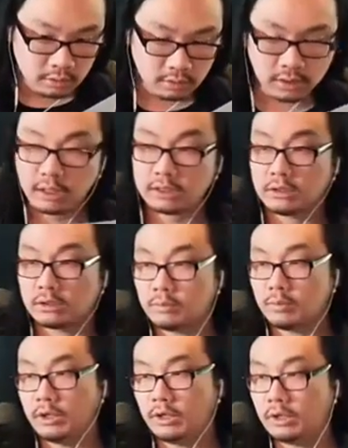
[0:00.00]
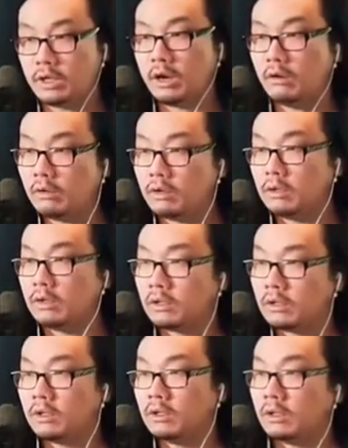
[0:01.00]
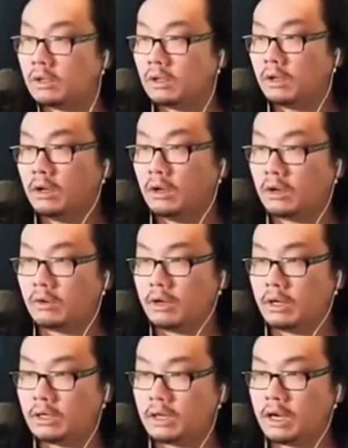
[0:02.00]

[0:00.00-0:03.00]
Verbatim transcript: okay, that's looking pretty good now. All right,